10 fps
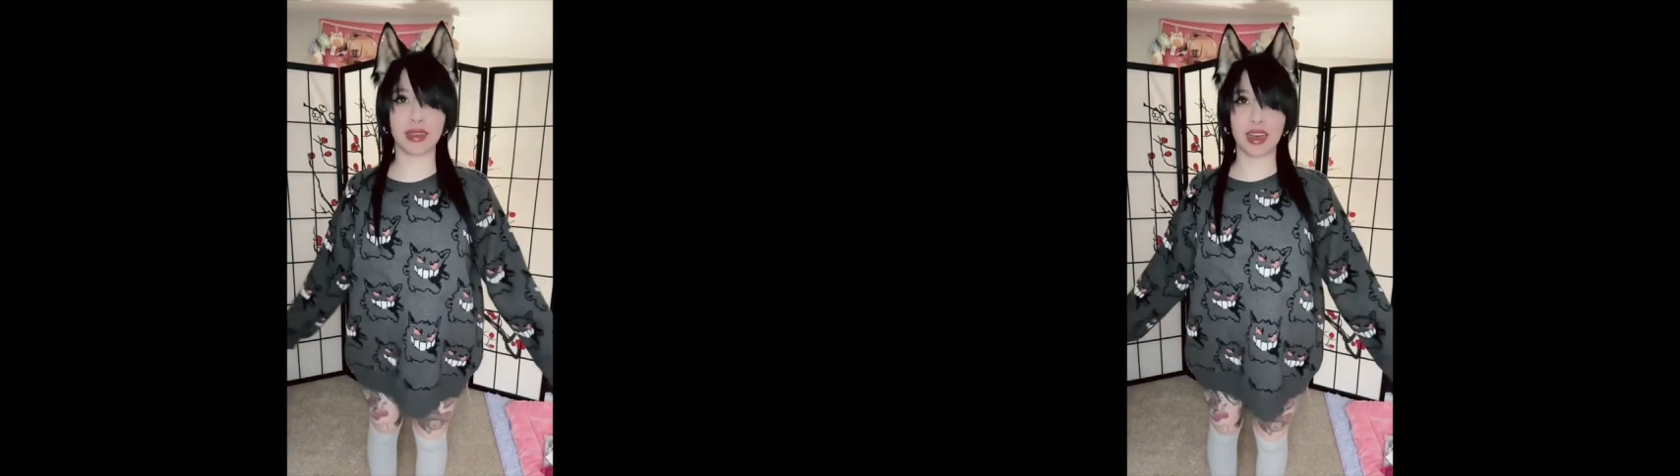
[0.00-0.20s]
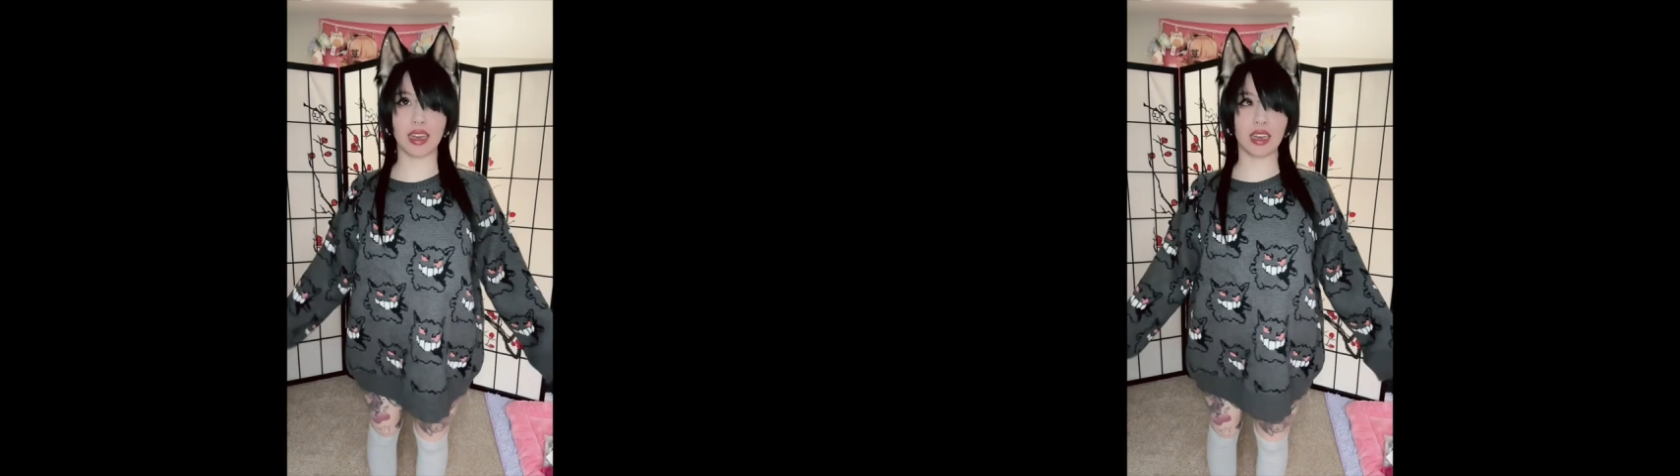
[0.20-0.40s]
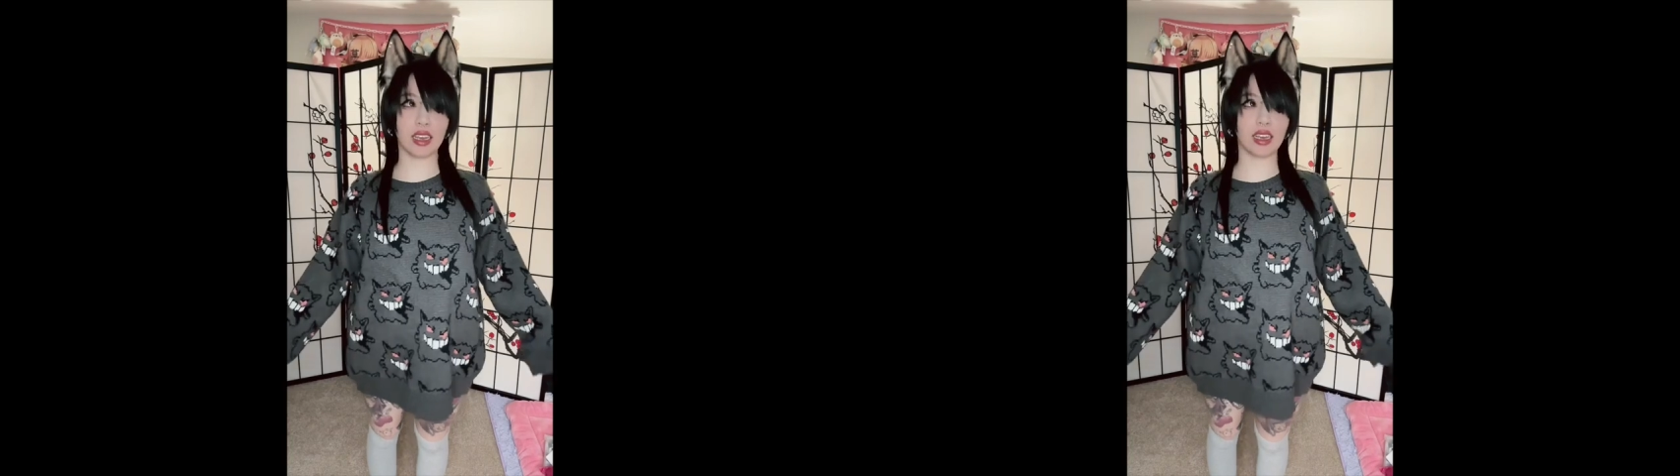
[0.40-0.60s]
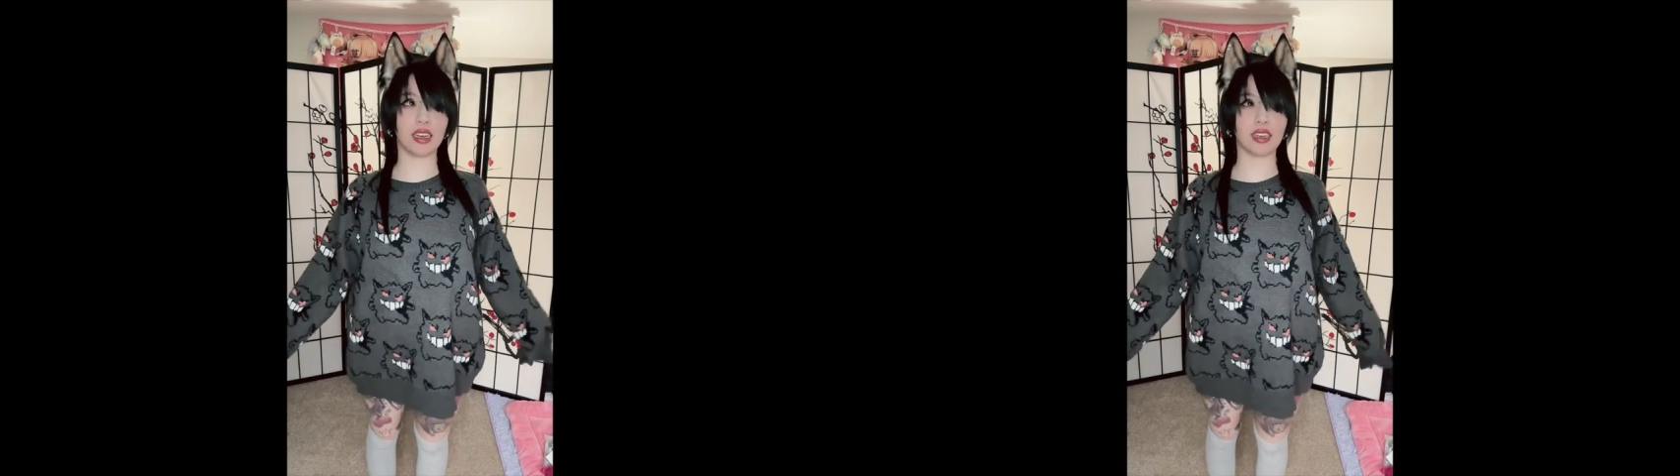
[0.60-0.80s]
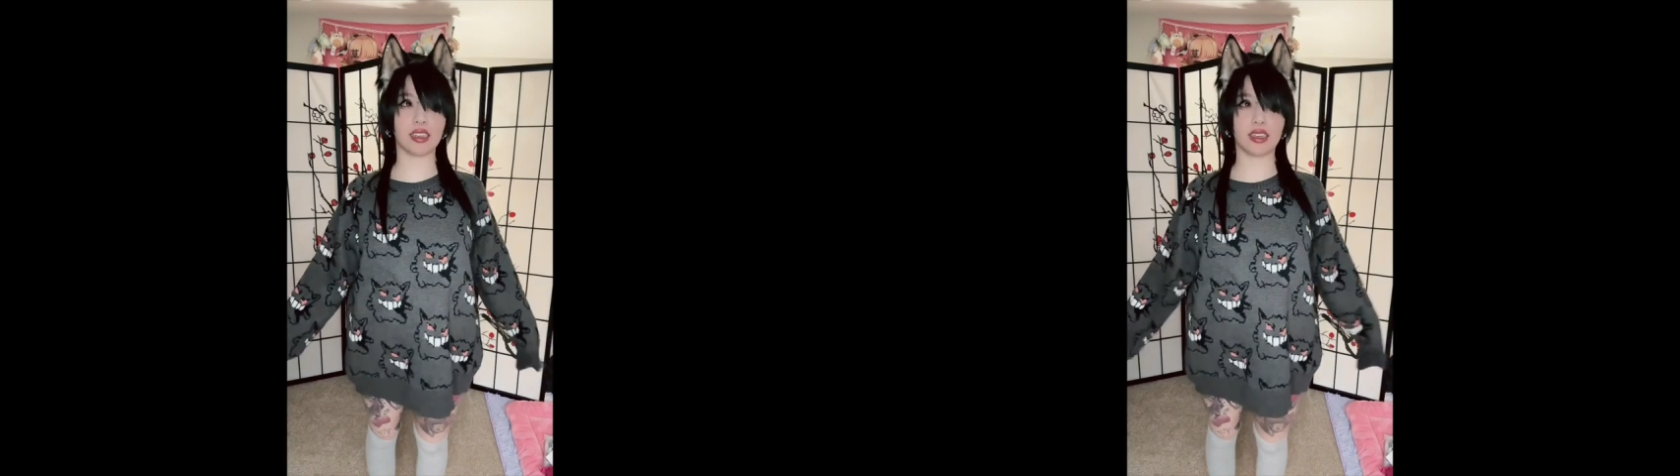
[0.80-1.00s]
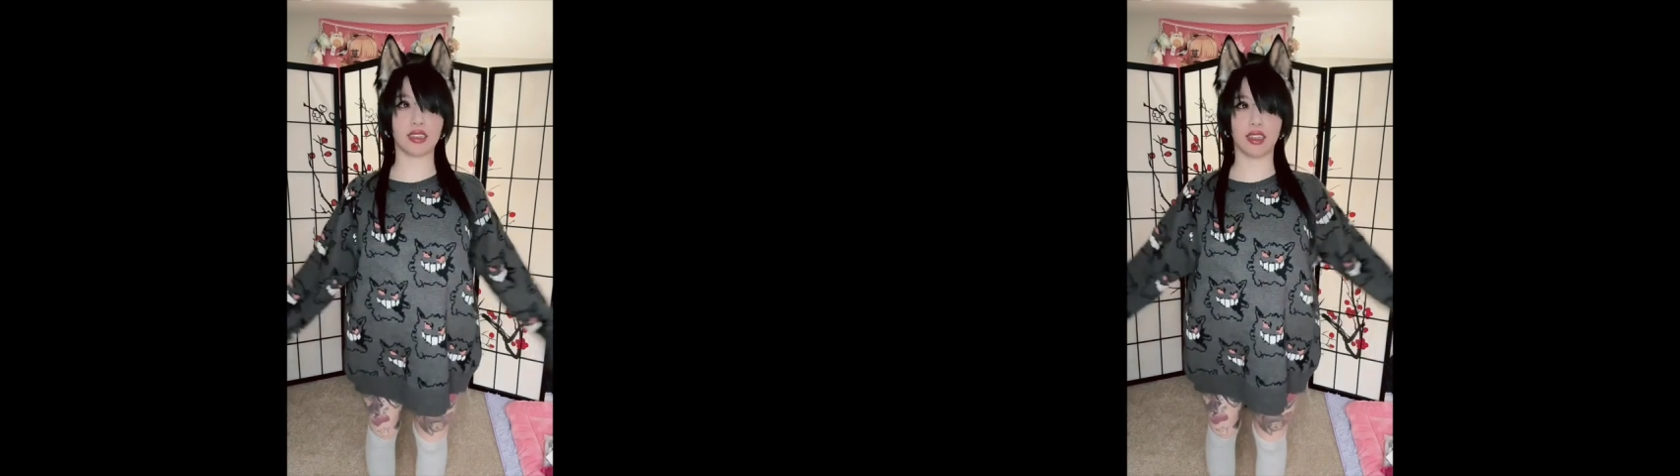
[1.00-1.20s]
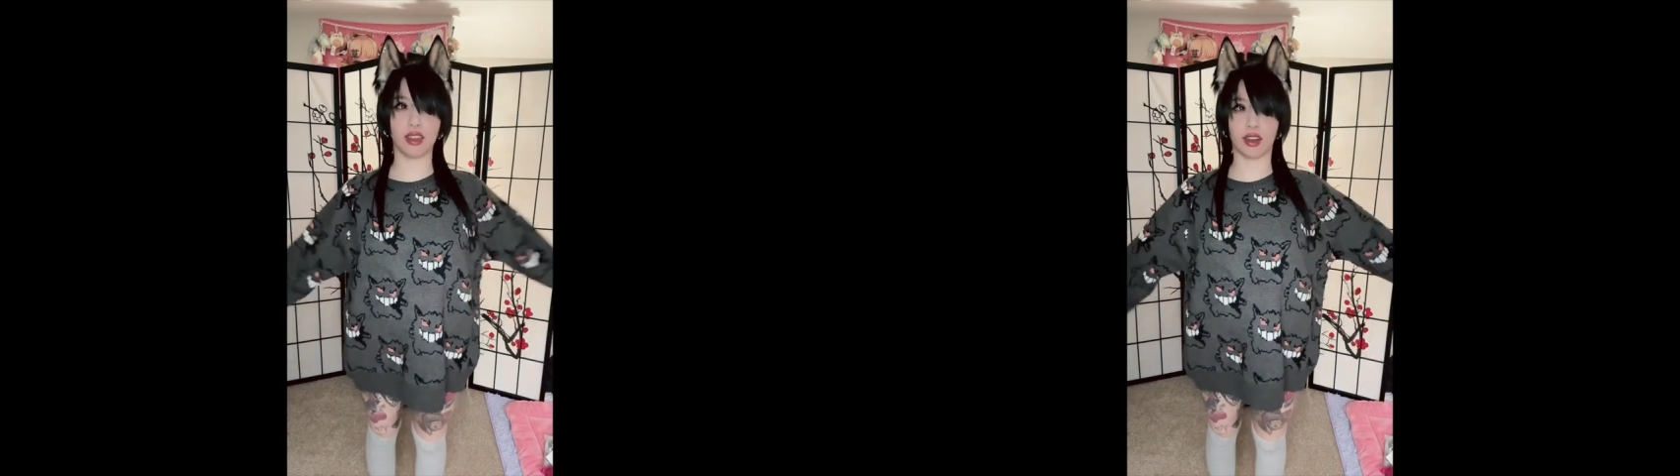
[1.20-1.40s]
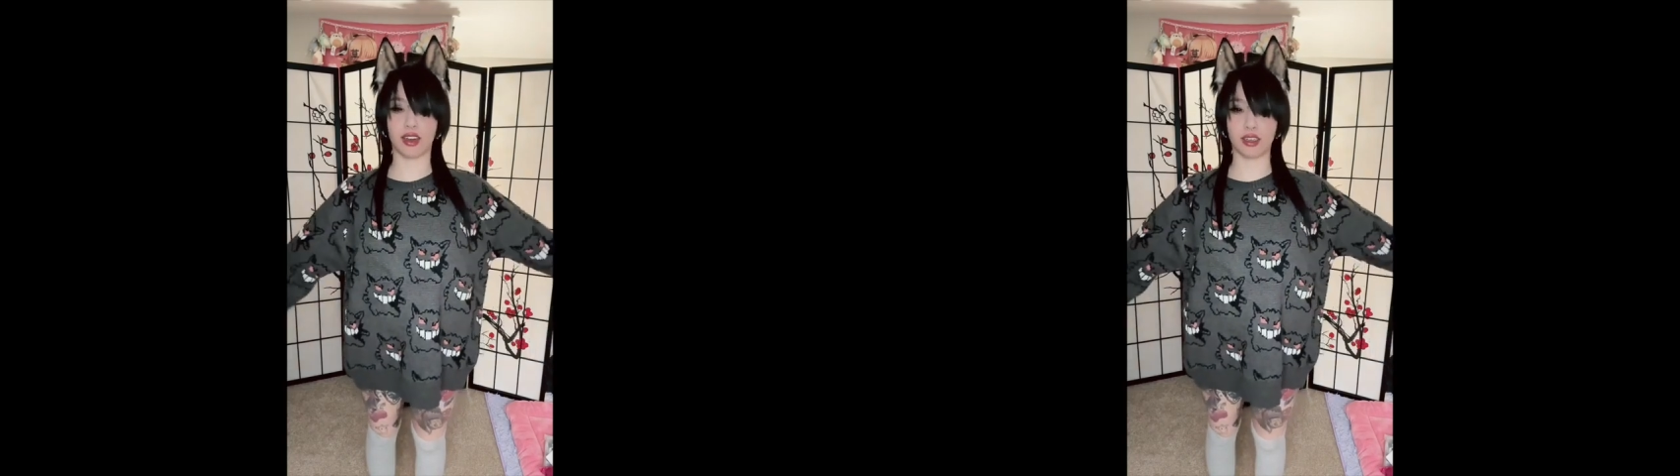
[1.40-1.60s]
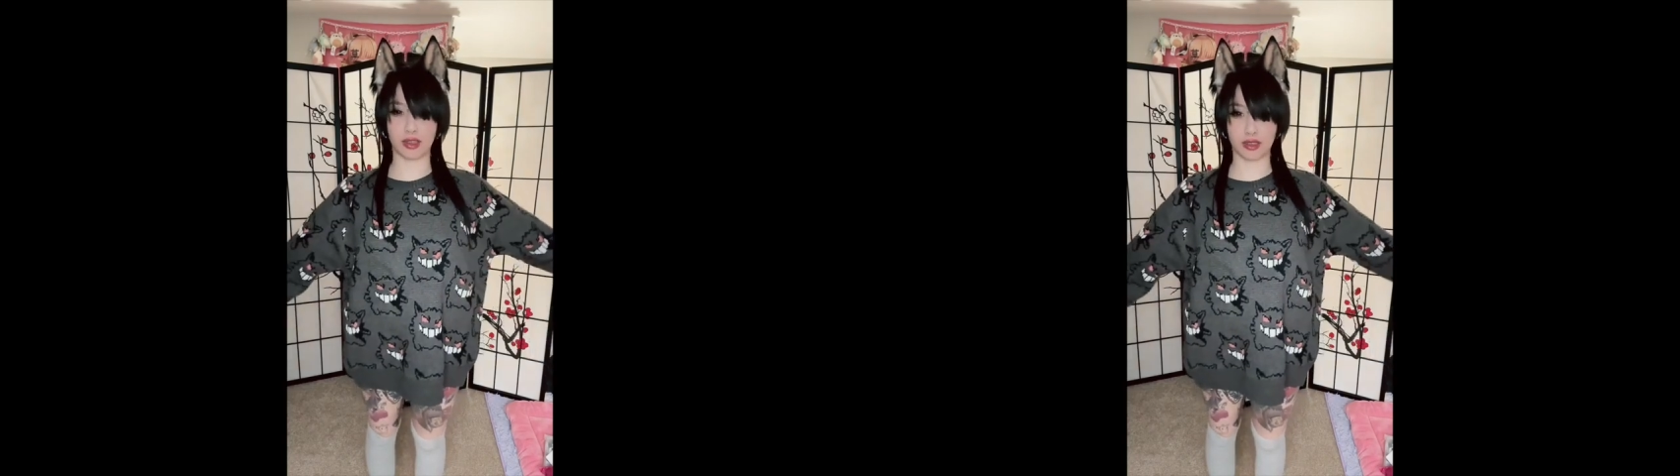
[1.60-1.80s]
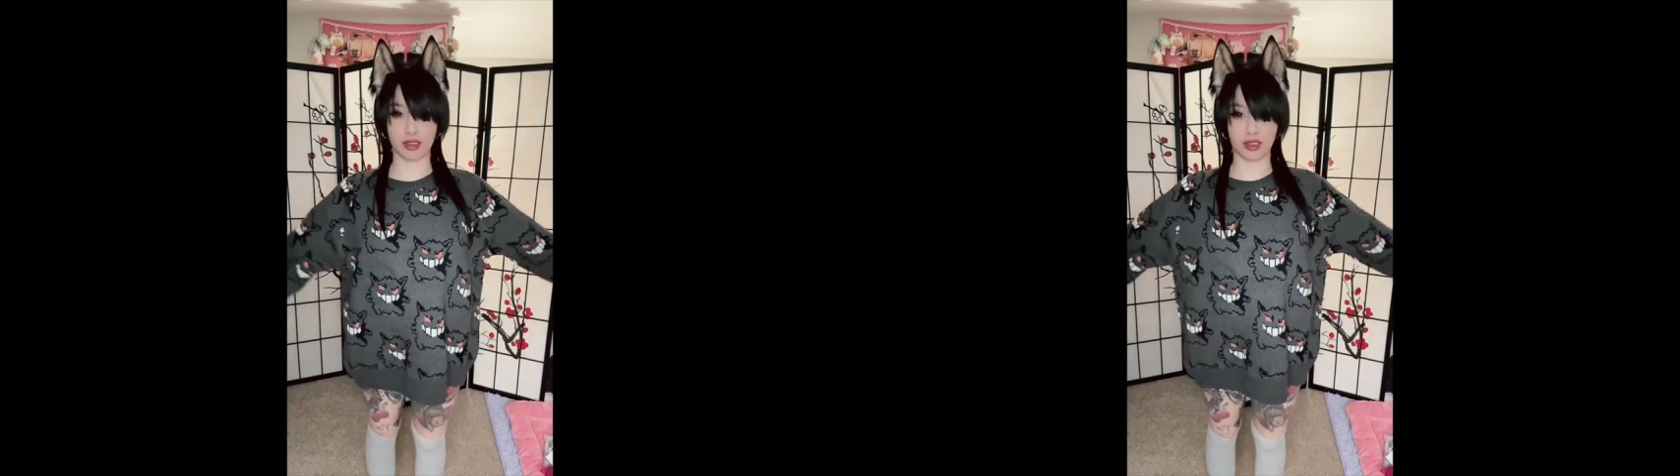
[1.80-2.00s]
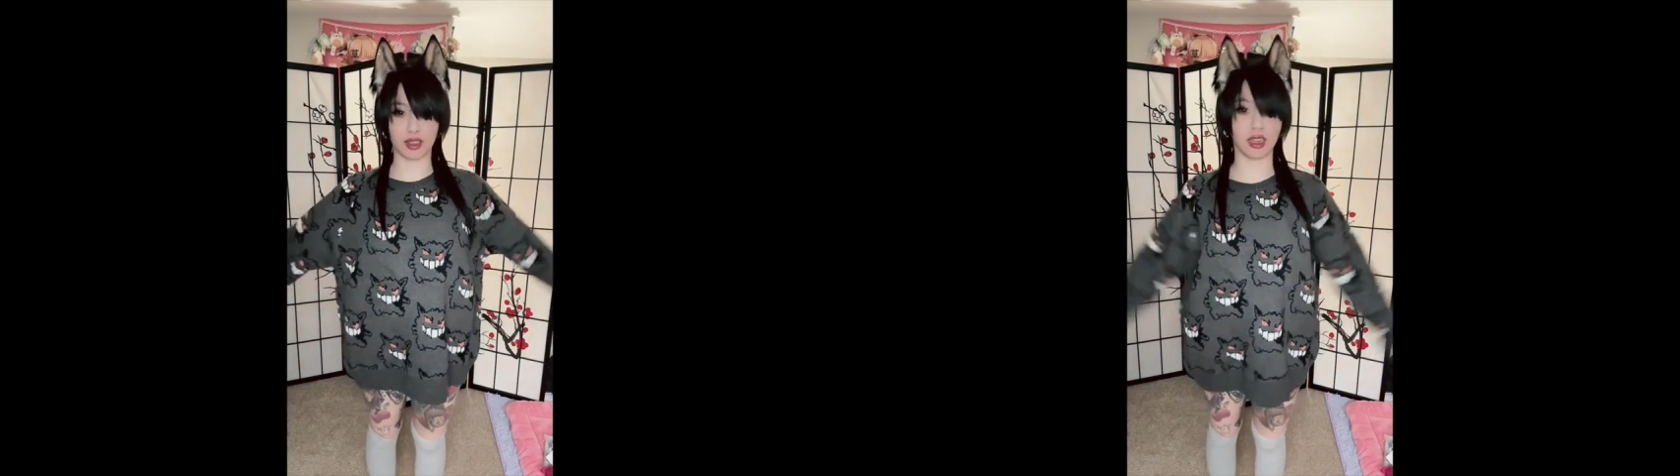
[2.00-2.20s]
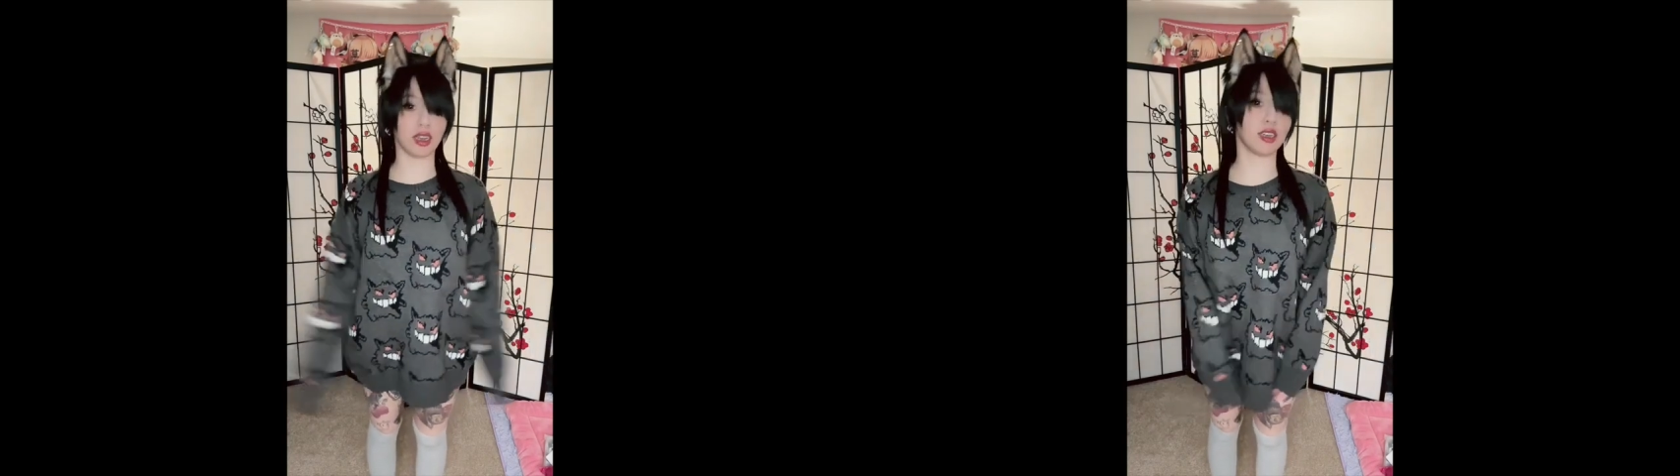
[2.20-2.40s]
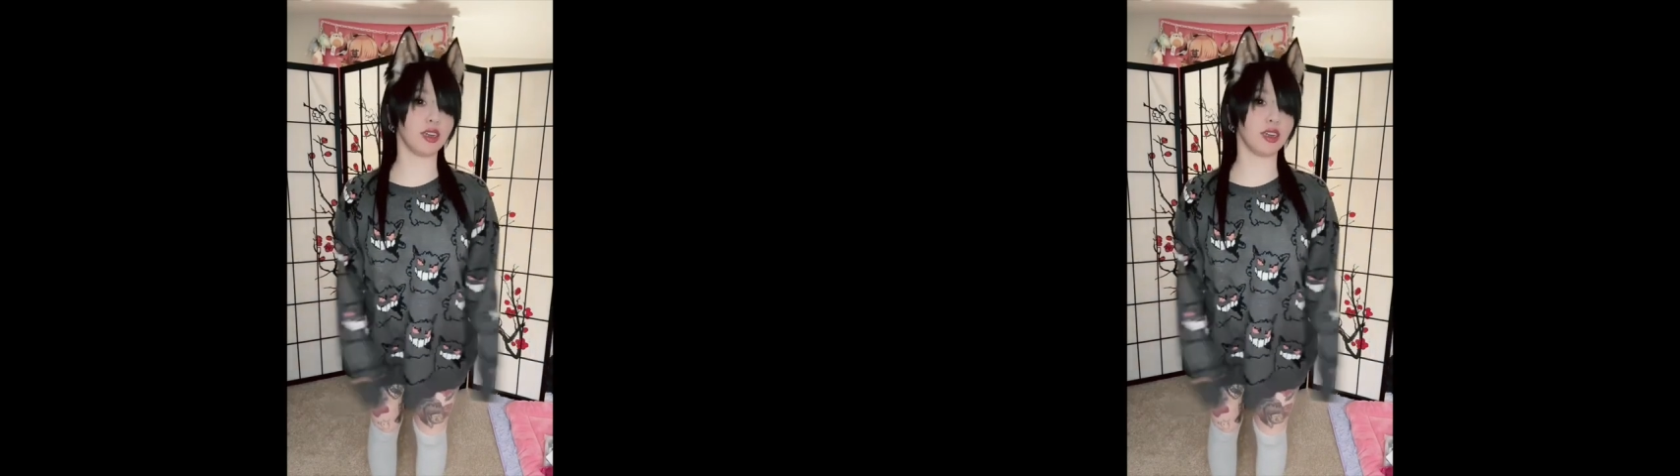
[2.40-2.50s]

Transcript: got it in a size large also, so that it